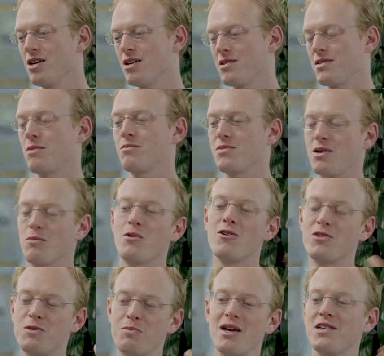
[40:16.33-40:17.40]
some
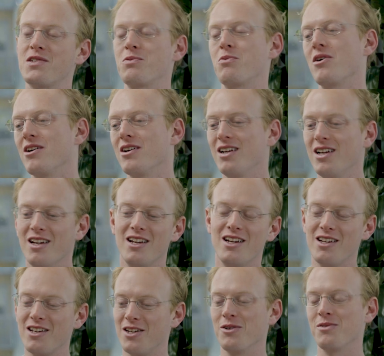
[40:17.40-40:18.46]
weird space where,
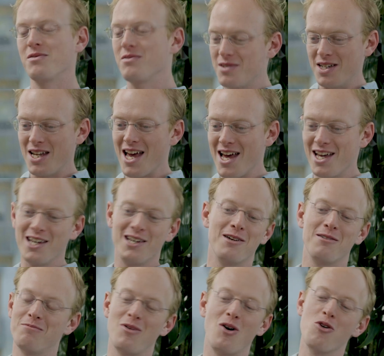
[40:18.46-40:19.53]
today
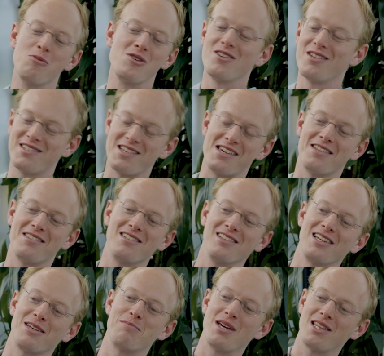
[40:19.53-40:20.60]
Omar decided to
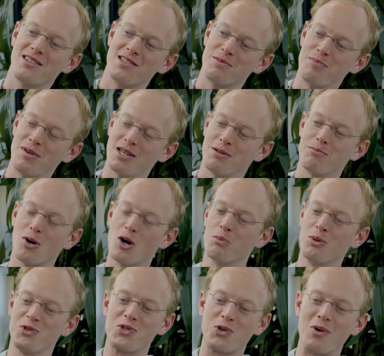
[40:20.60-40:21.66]
like make this big
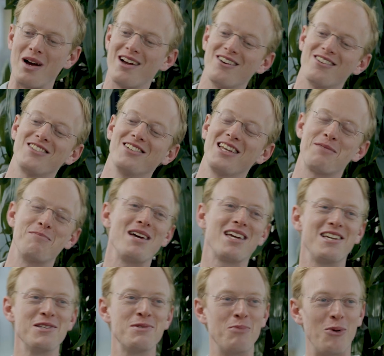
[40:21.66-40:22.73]
purple square to like make
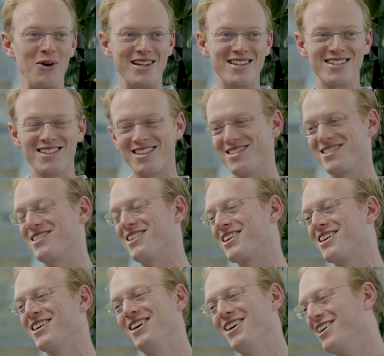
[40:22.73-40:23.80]
his point. Cause
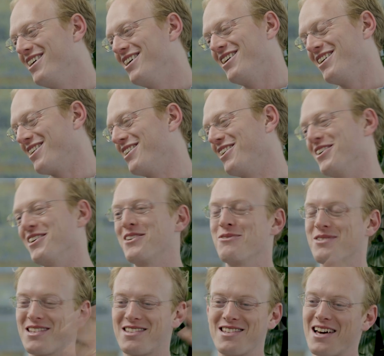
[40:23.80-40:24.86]
like, he
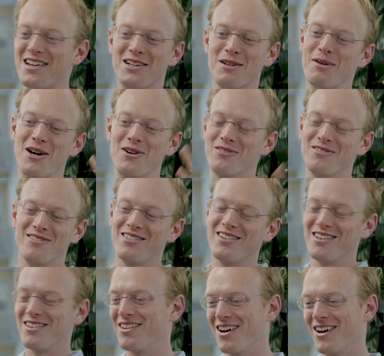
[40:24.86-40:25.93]
was excited about,
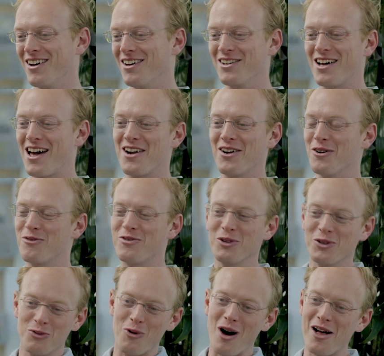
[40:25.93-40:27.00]
a
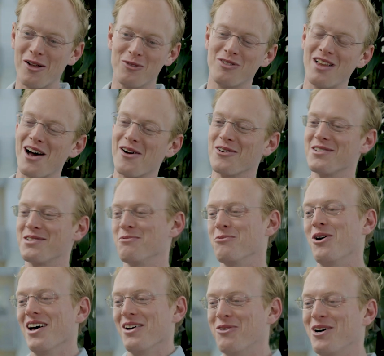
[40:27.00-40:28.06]
field of wildflowers and
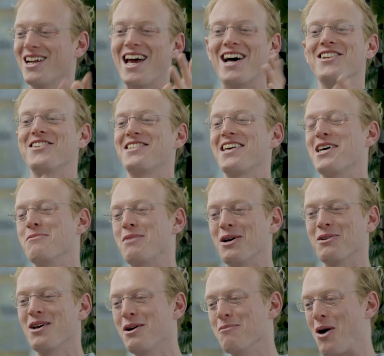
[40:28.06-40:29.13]
what it had to say
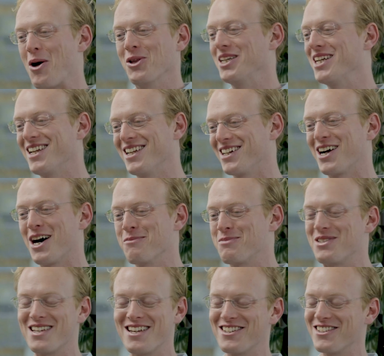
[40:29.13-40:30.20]
about pollinating
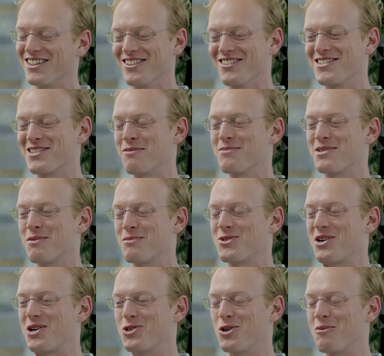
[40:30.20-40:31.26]
computation or some
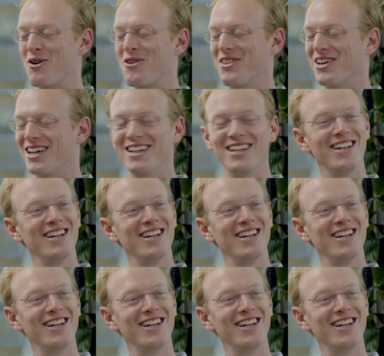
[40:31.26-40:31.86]
strange Omar thing.